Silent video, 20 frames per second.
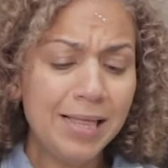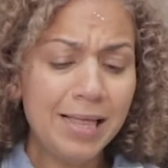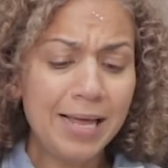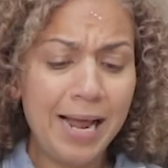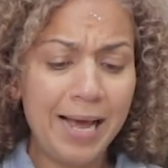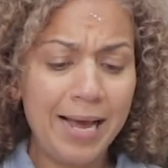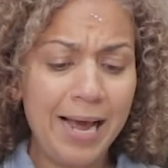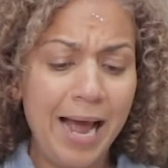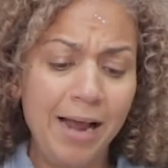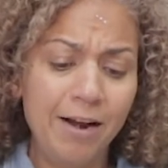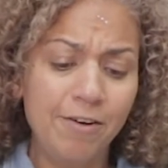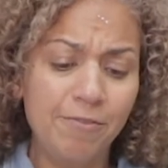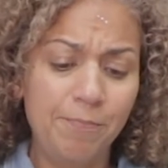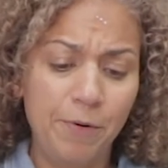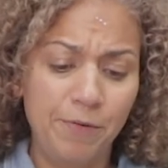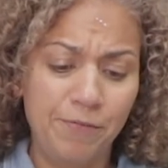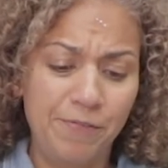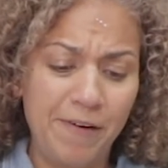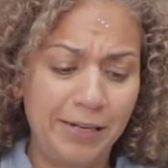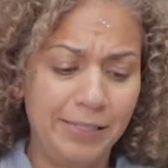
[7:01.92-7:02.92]
that I kind of
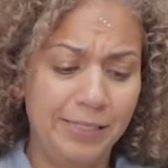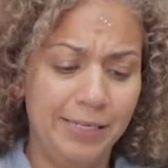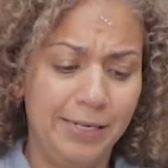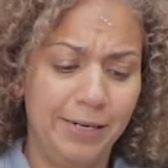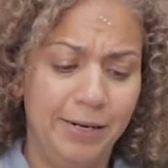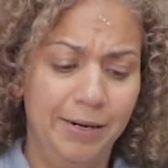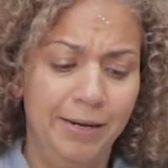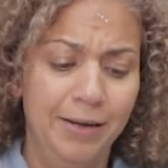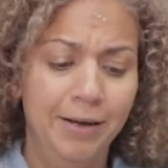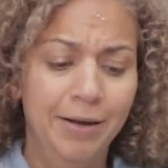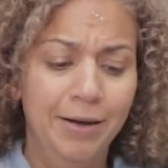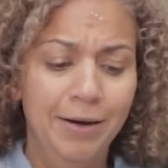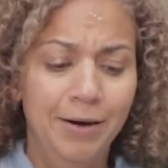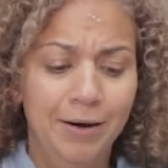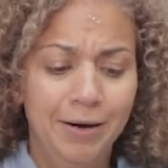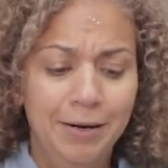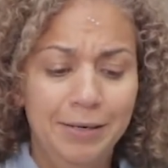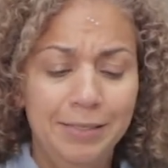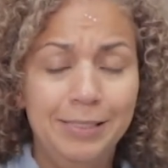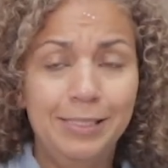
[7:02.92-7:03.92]
perfected it
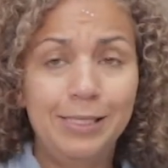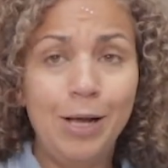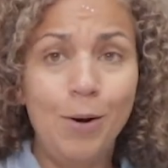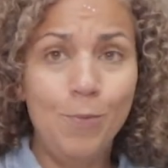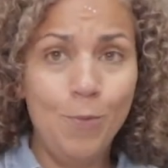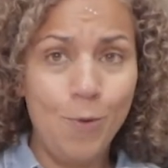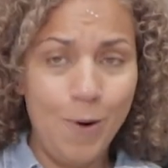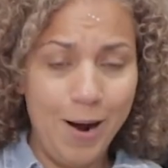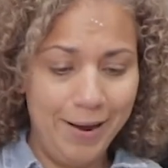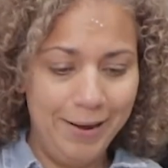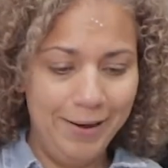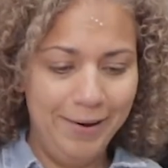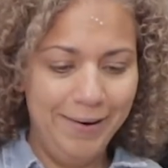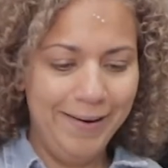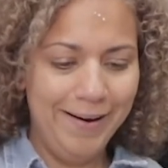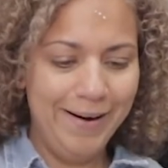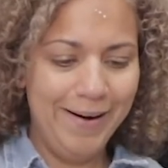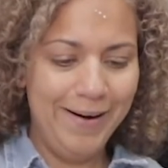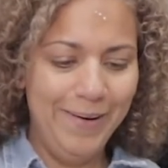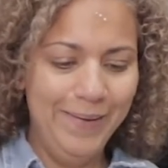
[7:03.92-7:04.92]
somewhat,
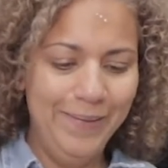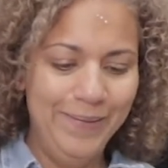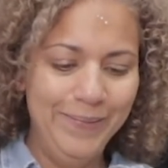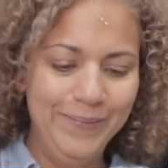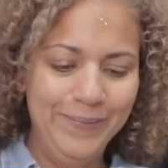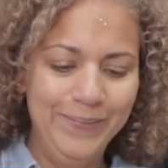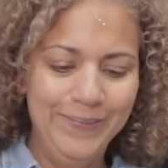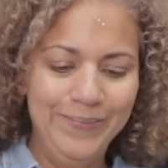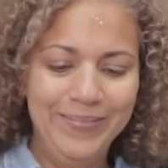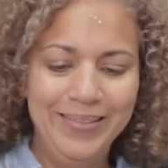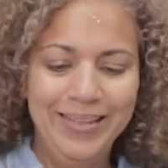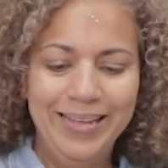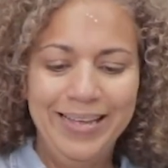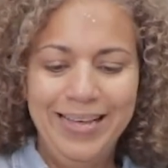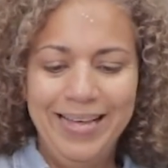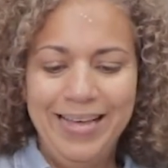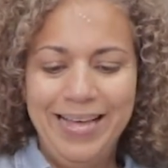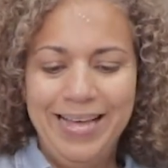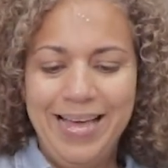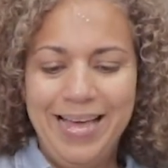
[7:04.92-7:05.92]

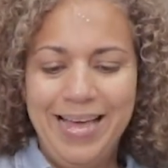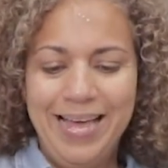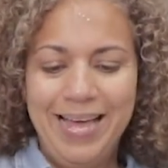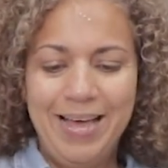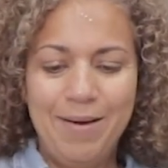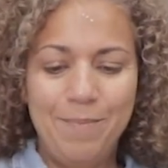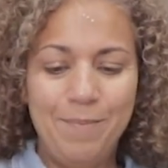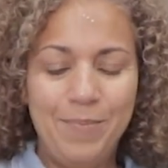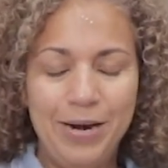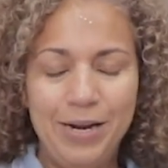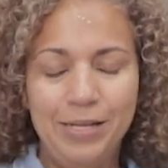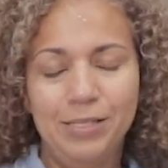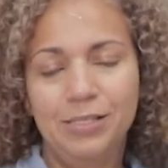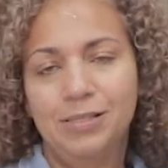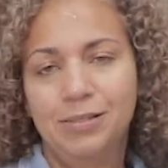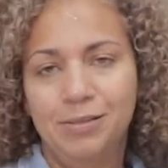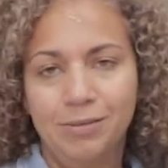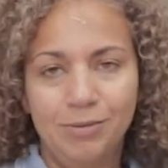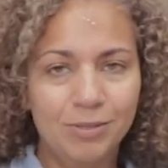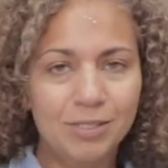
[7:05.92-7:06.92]
but
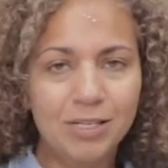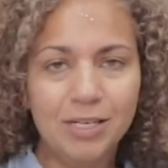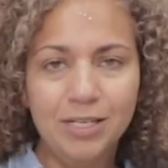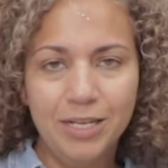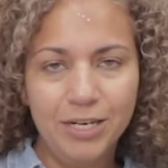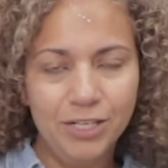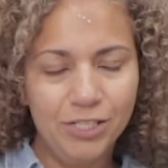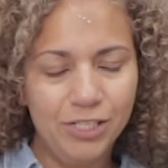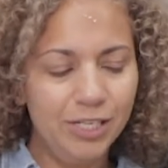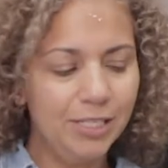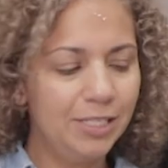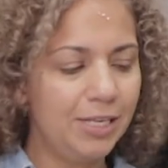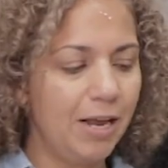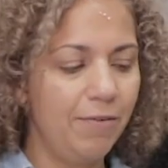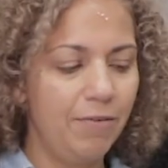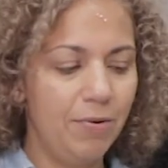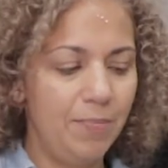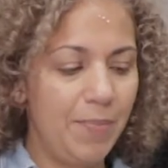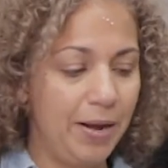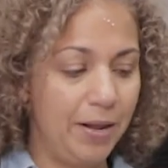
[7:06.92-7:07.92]
it's delicious.
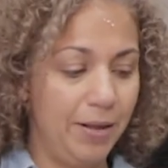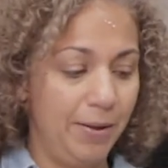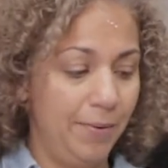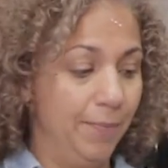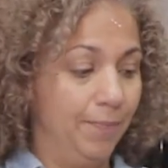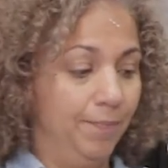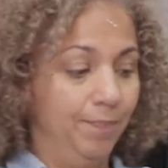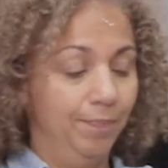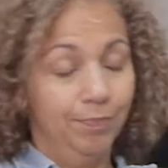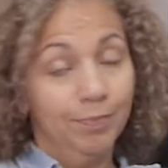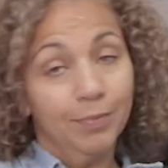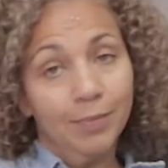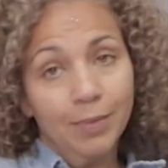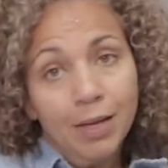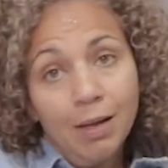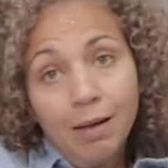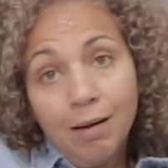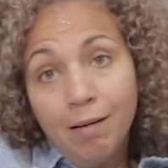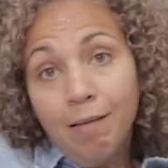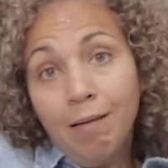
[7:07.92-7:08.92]
Everybody
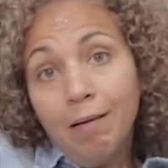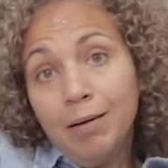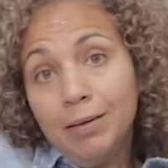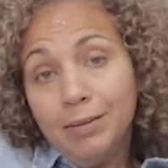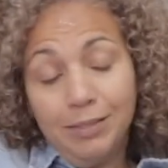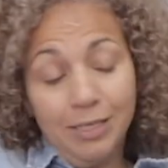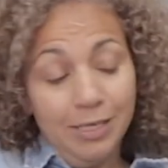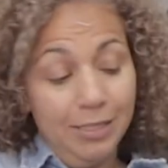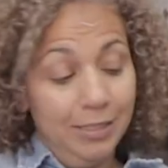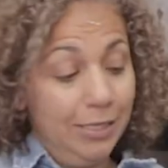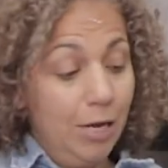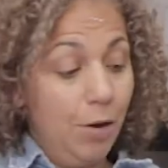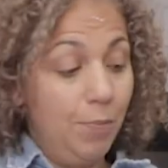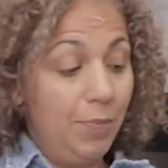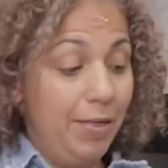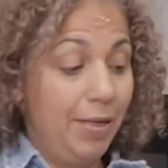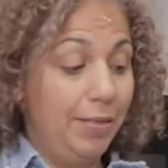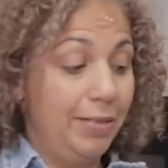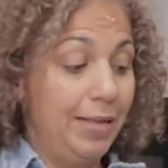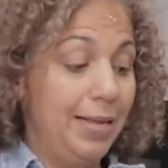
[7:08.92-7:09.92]
does tell
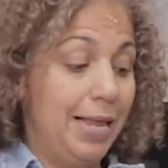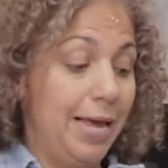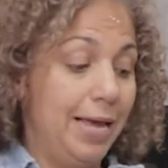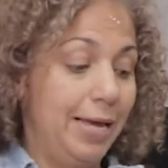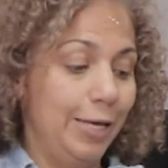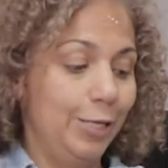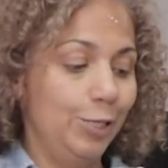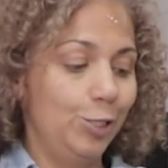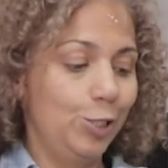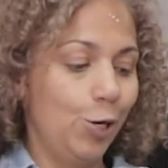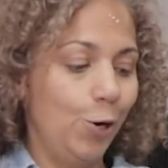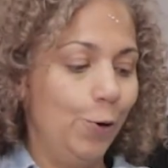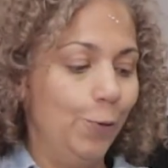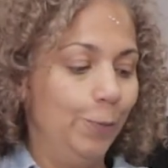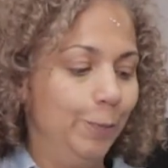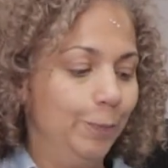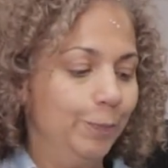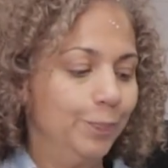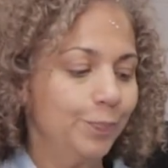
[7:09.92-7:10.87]
me that they like it, so